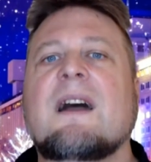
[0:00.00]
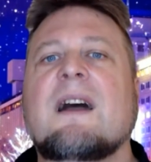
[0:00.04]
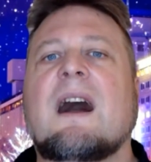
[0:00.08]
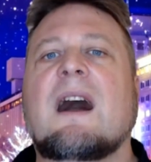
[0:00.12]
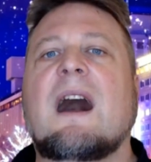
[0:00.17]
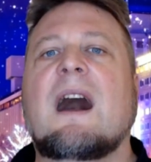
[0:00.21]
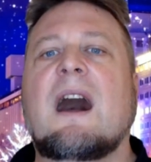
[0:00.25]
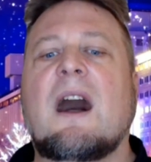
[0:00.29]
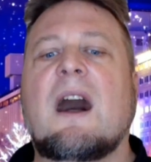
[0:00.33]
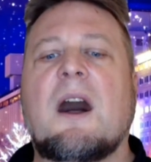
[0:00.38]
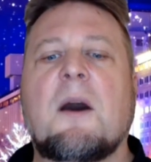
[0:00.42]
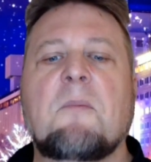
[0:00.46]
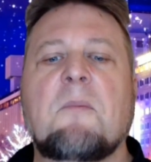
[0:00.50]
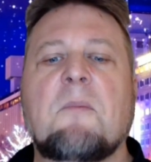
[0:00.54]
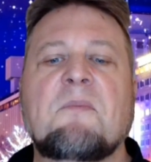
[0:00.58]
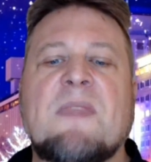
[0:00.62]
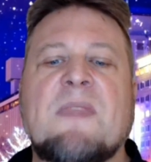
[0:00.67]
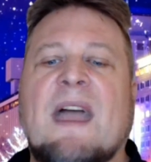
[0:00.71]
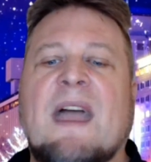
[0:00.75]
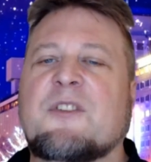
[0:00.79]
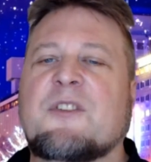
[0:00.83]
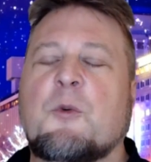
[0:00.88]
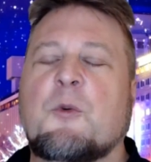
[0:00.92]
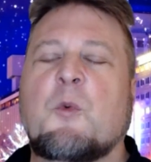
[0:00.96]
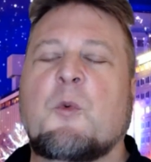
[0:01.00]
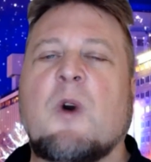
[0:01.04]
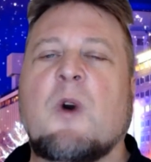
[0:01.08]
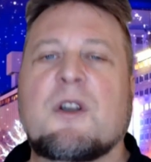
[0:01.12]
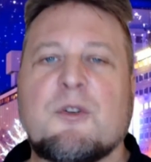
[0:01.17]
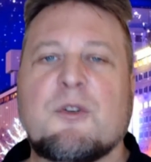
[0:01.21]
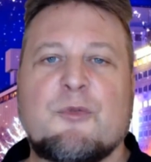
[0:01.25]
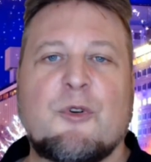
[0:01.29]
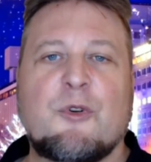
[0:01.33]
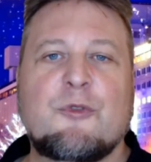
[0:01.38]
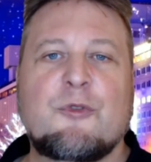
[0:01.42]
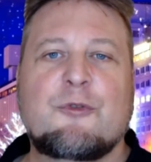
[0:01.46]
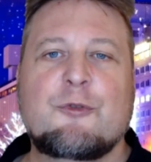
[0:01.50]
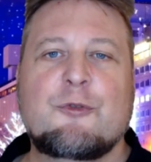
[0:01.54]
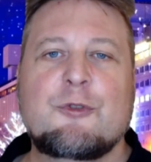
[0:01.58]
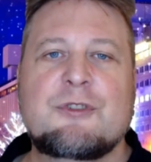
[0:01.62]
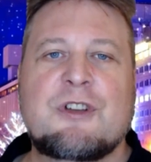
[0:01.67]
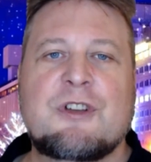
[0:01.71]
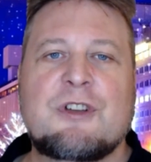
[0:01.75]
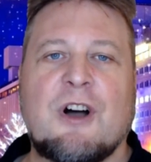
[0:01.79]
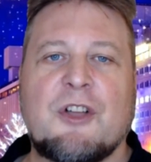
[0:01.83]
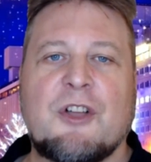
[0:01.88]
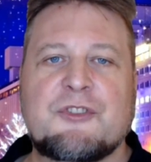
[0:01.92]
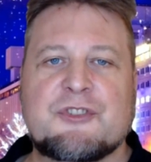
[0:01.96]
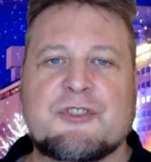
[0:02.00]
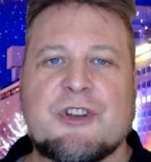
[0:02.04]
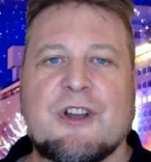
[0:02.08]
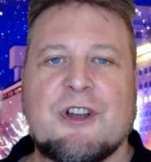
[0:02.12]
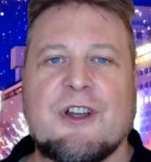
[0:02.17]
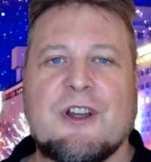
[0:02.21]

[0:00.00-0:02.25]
Has a wonderful food culture.